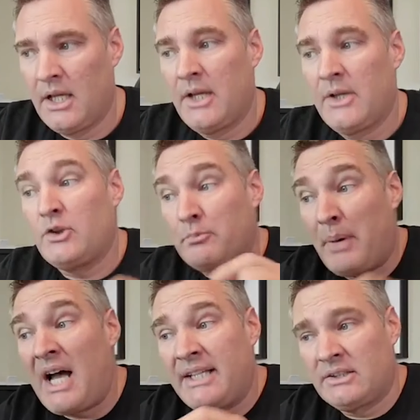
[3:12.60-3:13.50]
You
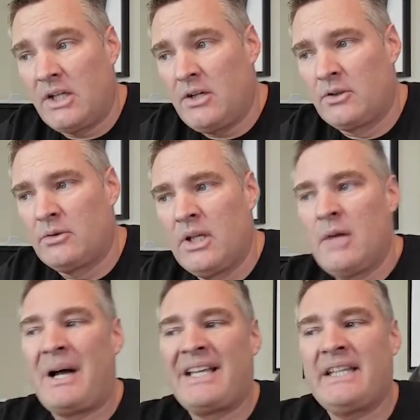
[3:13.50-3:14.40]
buy low
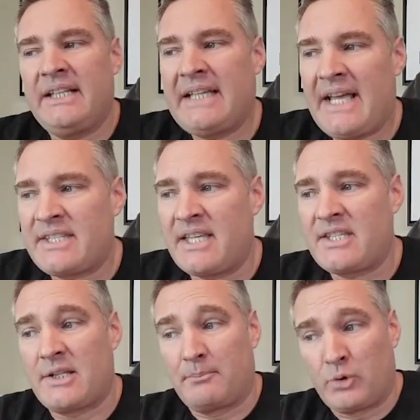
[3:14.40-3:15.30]
by getting access
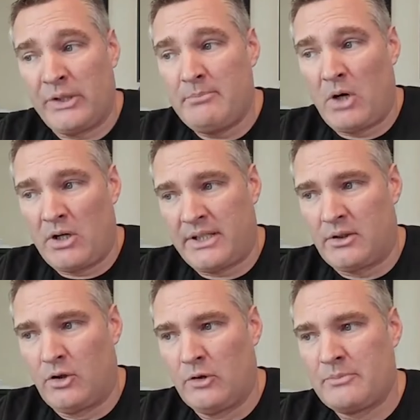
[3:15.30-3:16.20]
to pre-market
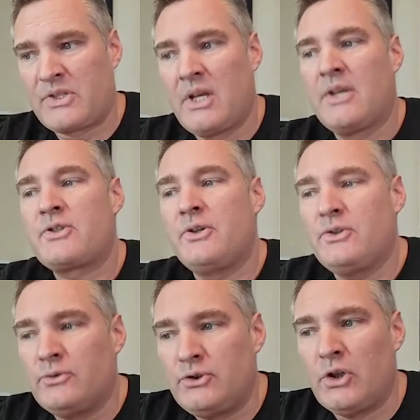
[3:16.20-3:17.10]
homes so
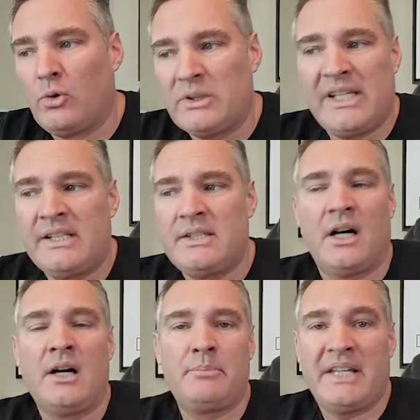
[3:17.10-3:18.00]
you don't end
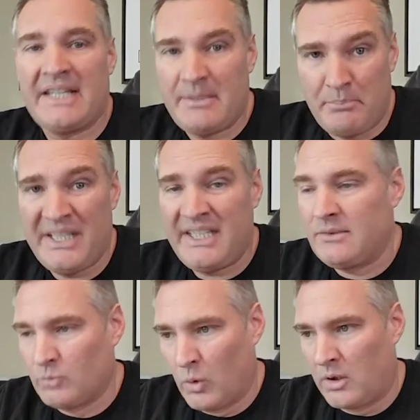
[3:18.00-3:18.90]
up in a
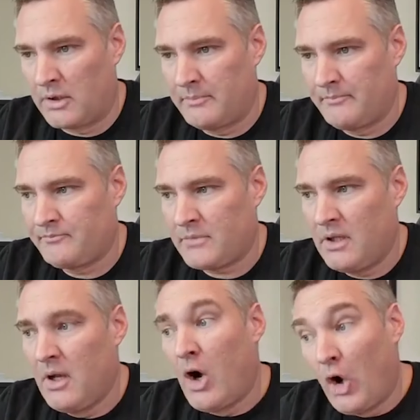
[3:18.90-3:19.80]
bidding war.
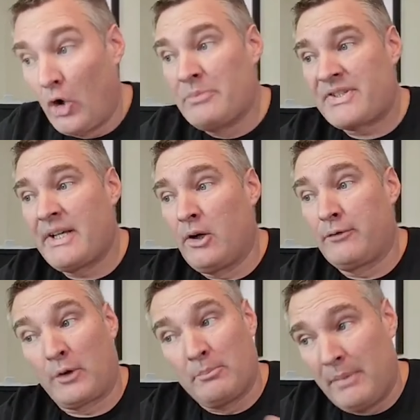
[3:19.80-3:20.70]
Homes sell
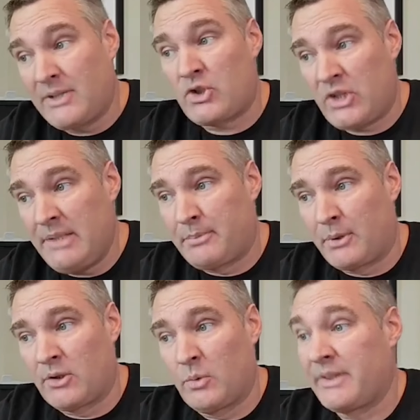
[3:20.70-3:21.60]
for much
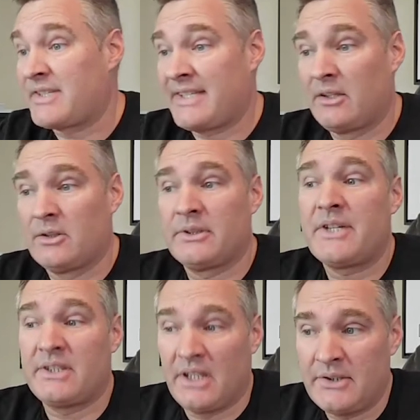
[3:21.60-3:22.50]
cheaper when the seller
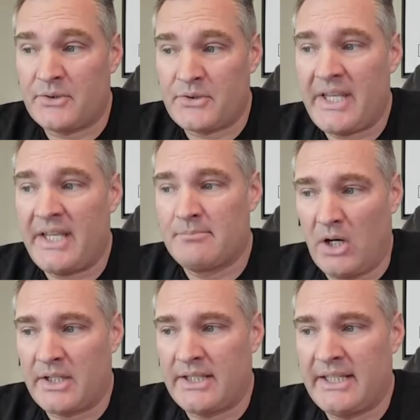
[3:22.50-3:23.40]
doesn't understand
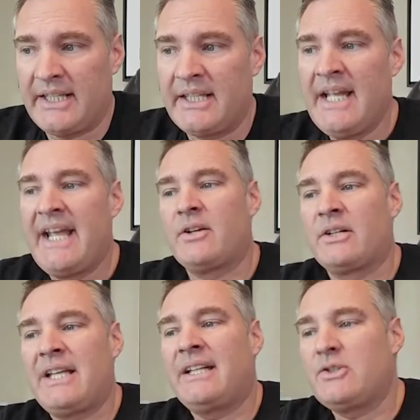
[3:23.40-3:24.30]
marketing and they're
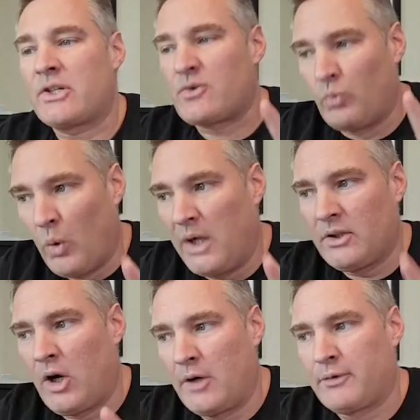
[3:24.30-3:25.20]
getting just one
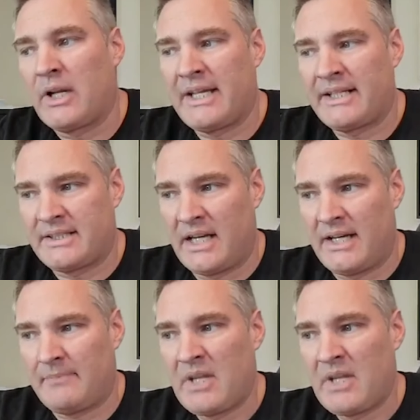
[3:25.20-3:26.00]
offer at a time.